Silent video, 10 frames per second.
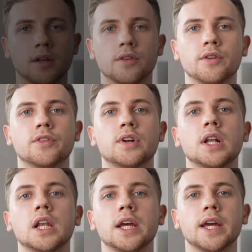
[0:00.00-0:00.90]
There is a
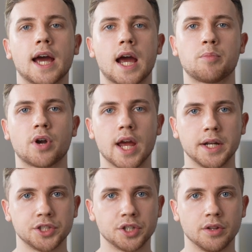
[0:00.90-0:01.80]
clear
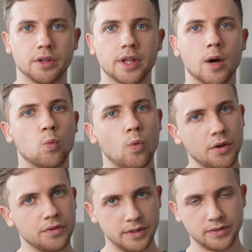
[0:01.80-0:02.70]
apprehension that
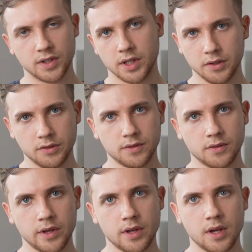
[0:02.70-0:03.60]
what this is
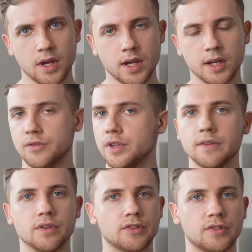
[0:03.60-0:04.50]

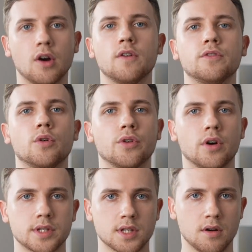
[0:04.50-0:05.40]
neither self nor
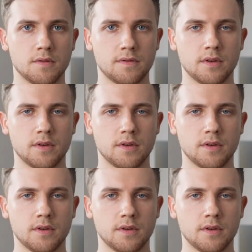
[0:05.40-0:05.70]
not self,